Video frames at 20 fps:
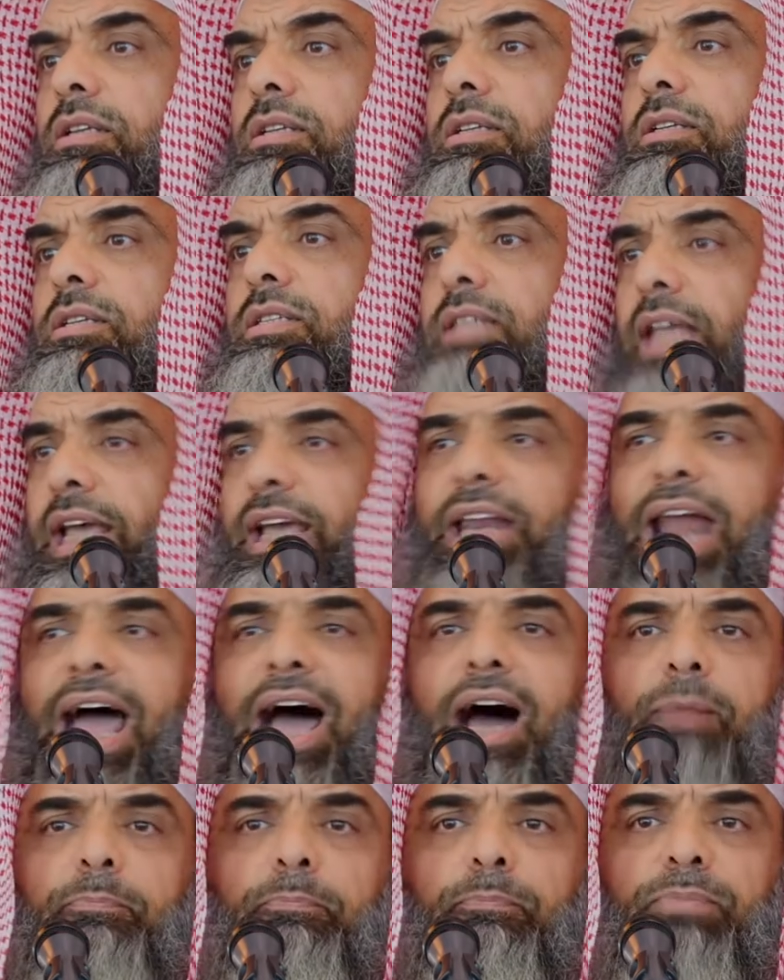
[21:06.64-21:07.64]
staying
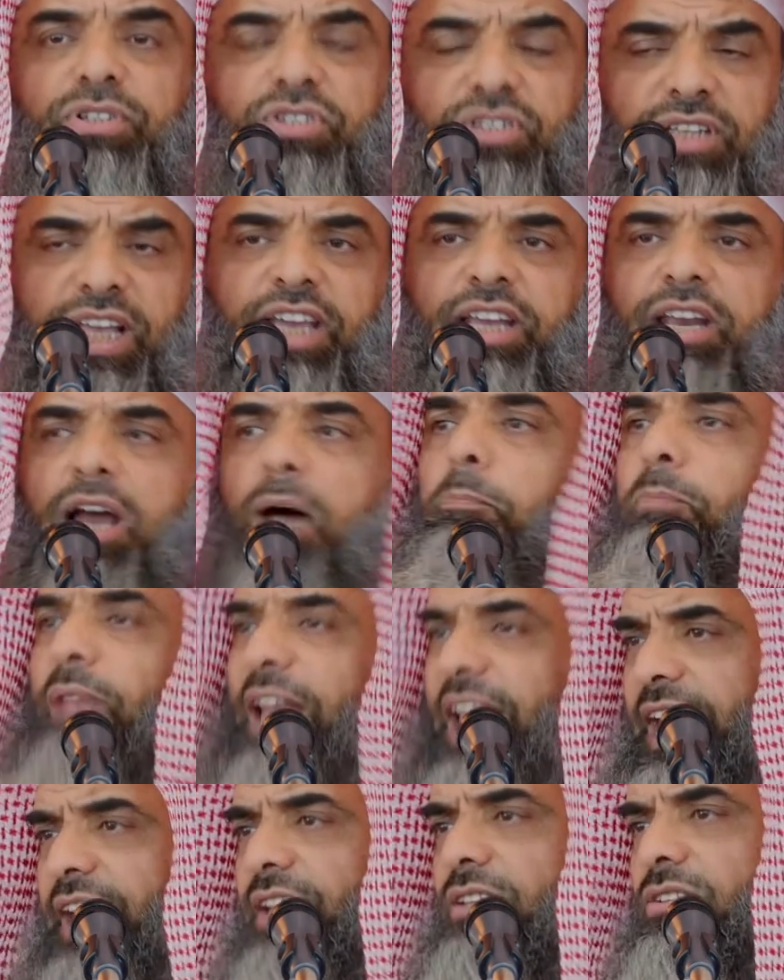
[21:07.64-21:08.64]
out, staying up
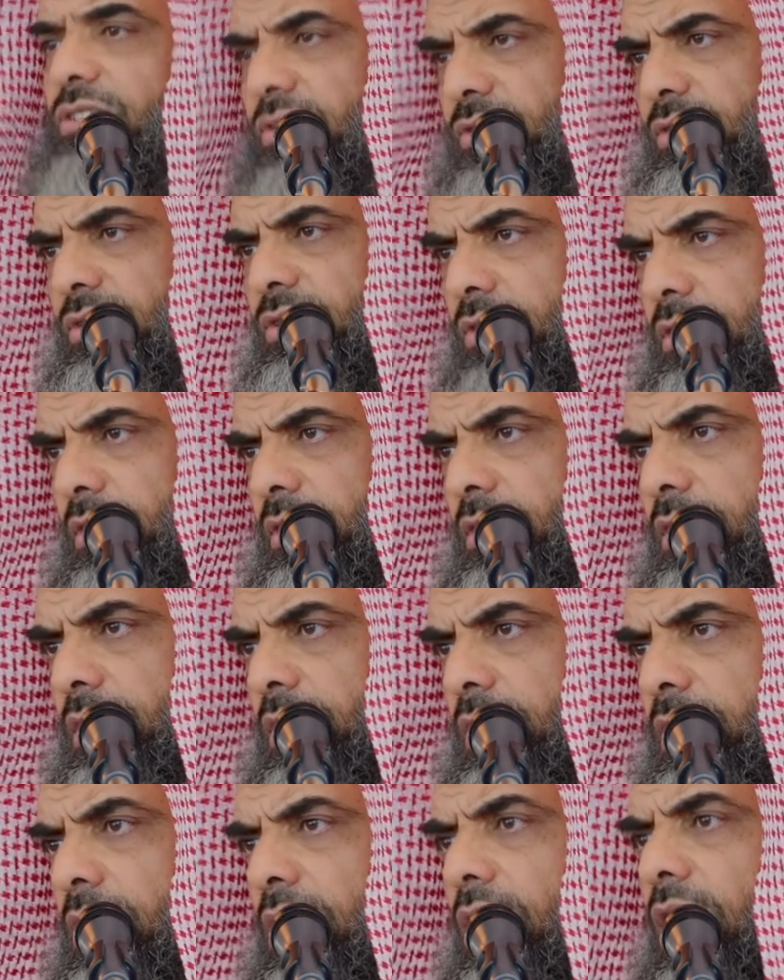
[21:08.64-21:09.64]
late,
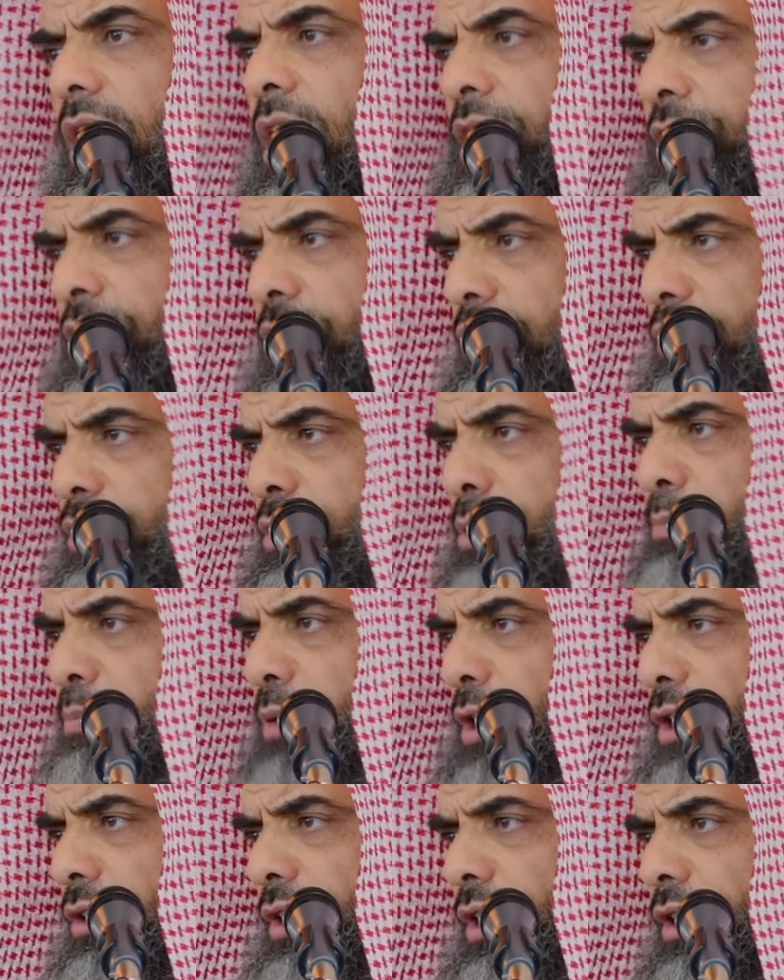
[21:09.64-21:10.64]
on your
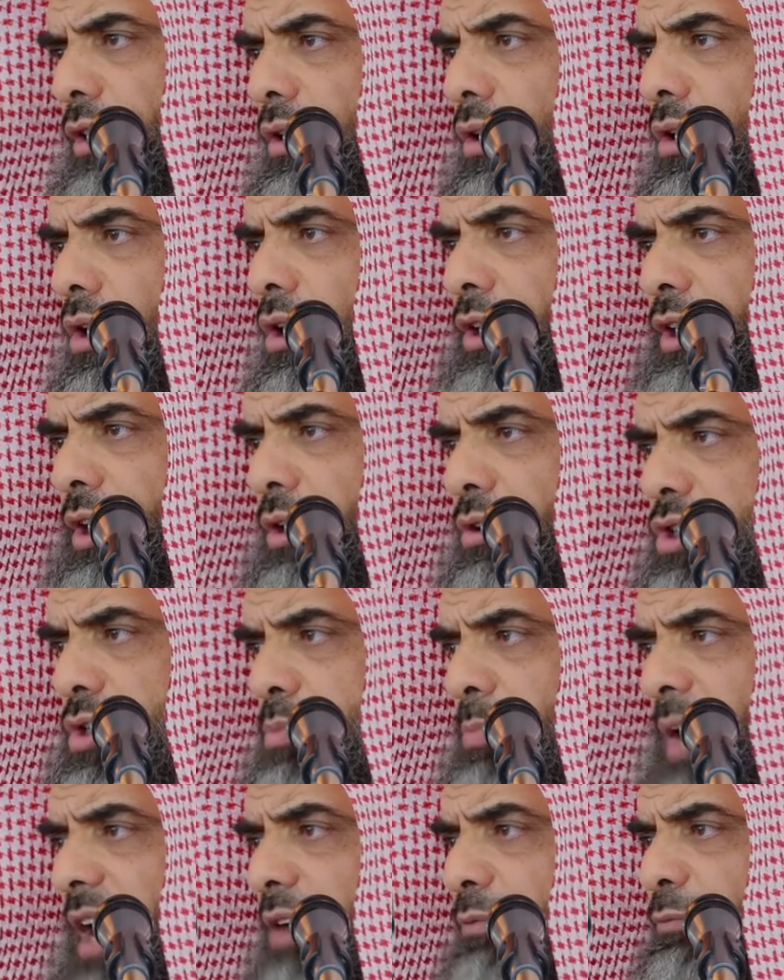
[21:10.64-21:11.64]
computer or your
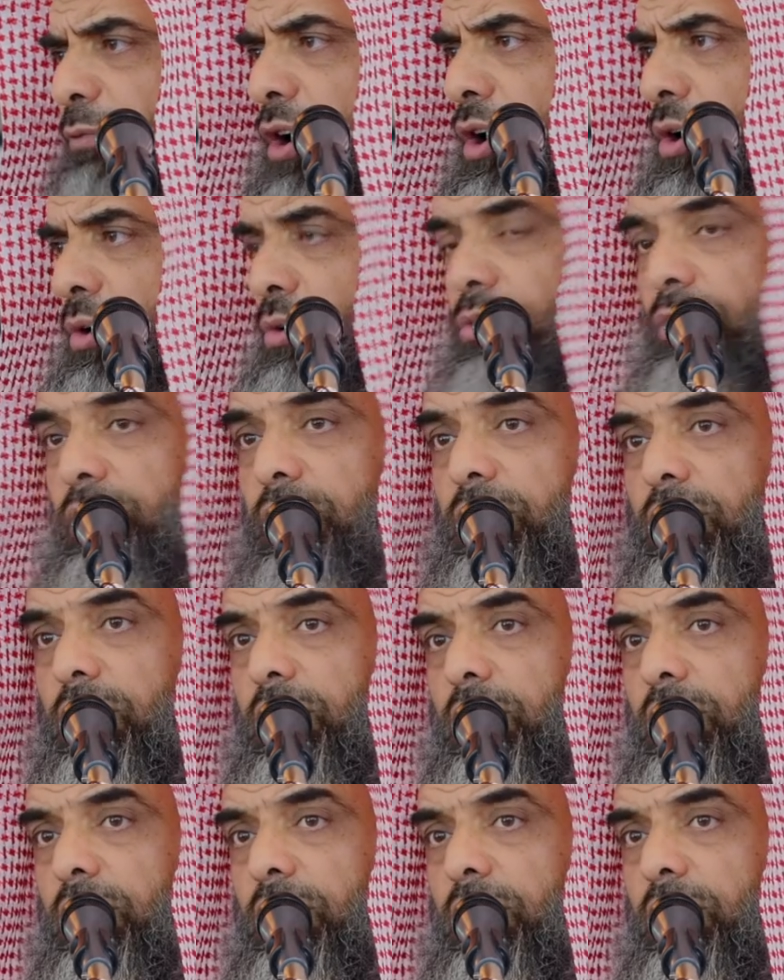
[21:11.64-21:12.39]
smartphone.